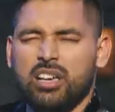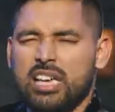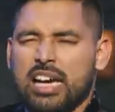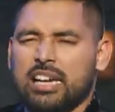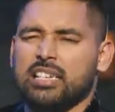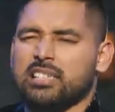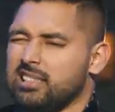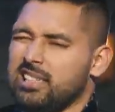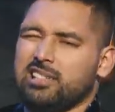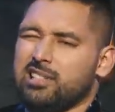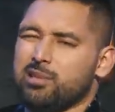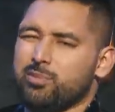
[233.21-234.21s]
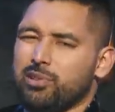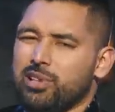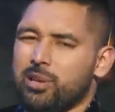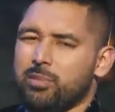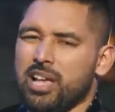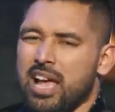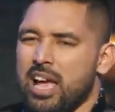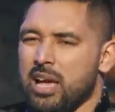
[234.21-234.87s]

he understands us more than anybody.